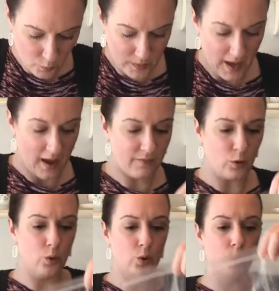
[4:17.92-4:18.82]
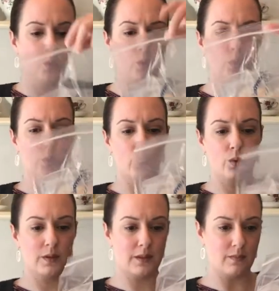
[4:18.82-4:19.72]
We have, ooh,
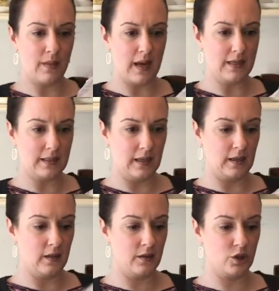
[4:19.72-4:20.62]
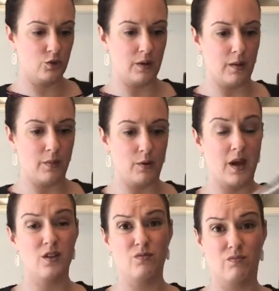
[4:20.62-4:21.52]
this is amazing. The shrimp.
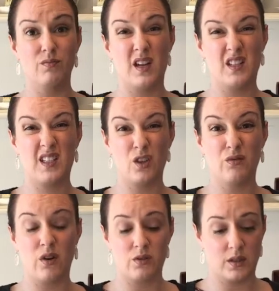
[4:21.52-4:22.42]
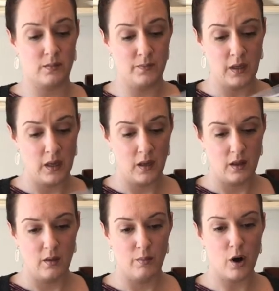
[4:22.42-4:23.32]
Okay, it's still frozen.
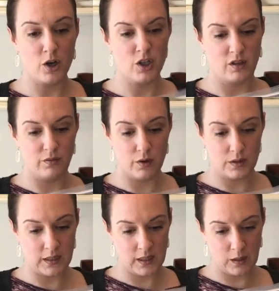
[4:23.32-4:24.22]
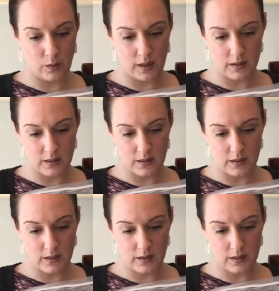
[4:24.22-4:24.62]
Partially frozen anyway.